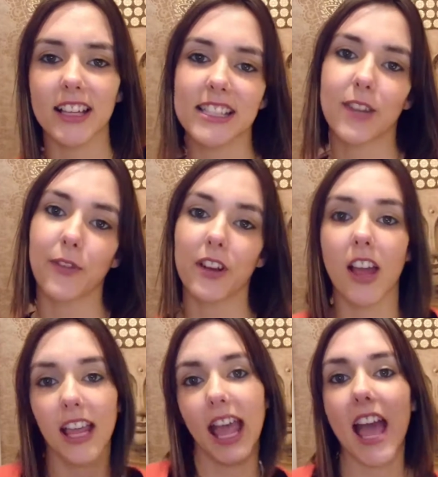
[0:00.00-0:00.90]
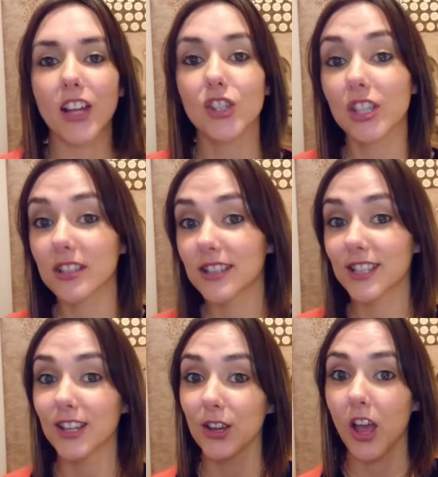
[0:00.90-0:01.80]
like different like
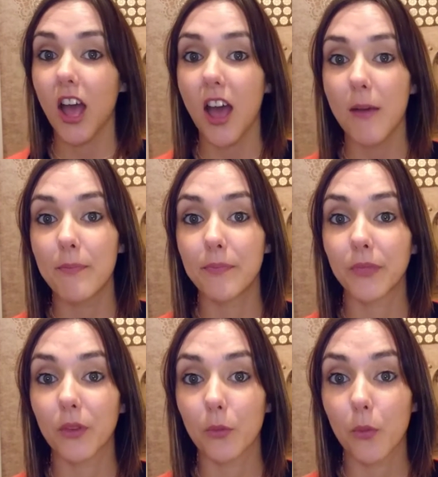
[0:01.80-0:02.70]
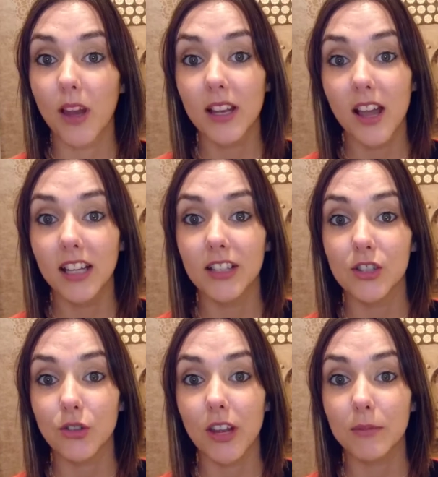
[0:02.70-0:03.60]
actions when learning
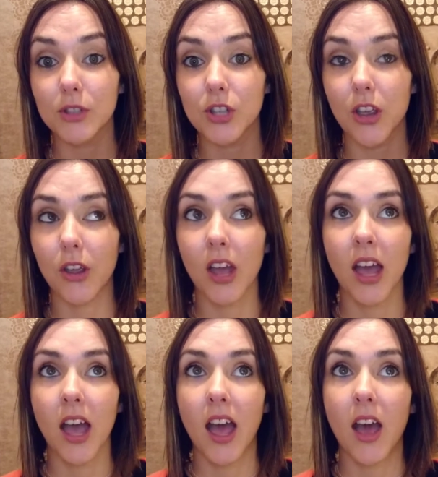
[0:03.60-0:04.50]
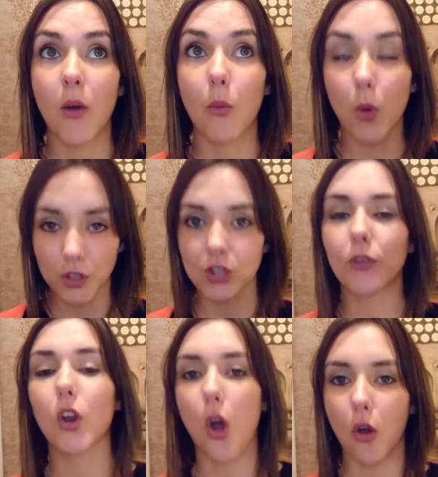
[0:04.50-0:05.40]
the script. So once
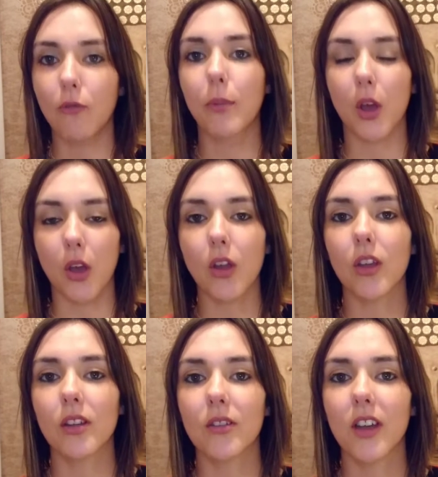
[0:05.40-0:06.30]
you've got it off book,